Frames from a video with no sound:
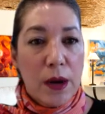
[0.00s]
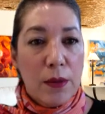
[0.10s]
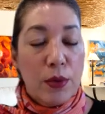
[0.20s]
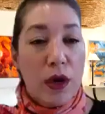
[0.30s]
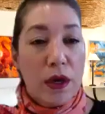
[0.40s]

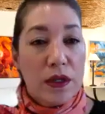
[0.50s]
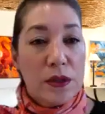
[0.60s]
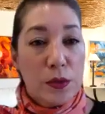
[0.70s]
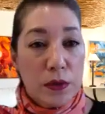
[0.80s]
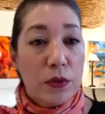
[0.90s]

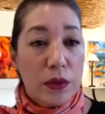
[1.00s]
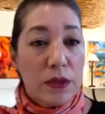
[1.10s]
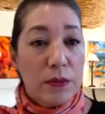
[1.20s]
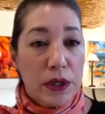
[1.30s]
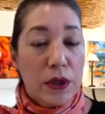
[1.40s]
products would
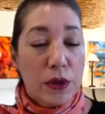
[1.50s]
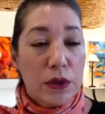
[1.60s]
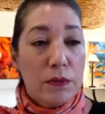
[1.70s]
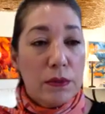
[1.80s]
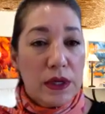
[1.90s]
really be a good
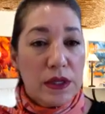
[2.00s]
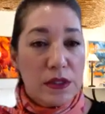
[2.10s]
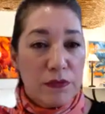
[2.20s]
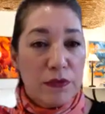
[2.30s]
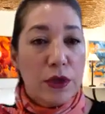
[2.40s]
mix
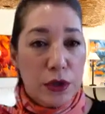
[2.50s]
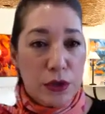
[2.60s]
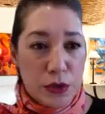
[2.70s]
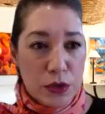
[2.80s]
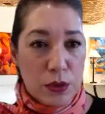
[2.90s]
for your
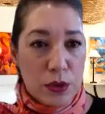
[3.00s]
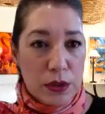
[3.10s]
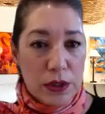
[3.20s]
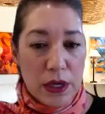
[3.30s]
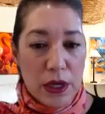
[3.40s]
store.
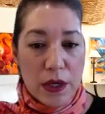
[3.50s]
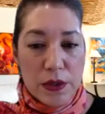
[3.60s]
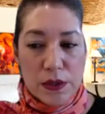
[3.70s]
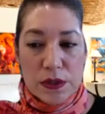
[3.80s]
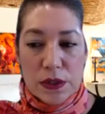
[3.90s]

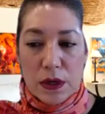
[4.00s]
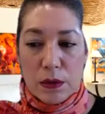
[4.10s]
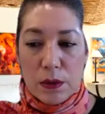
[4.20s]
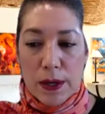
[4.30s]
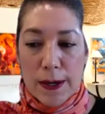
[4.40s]

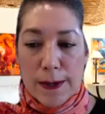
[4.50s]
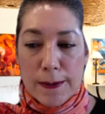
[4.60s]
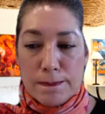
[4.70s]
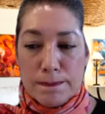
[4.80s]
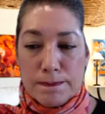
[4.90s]
So
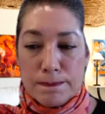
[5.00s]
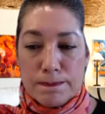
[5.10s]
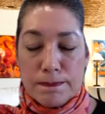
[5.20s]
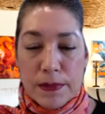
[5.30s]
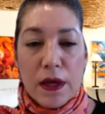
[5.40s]

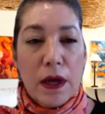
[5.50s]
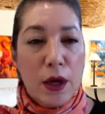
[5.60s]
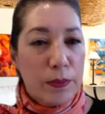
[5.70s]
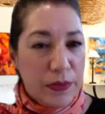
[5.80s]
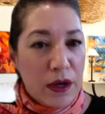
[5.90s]
I
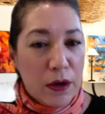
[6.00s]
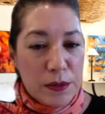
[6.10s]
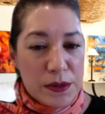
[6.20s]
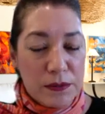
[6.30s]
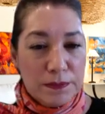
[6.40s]
hope that
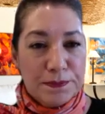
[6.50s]
helps.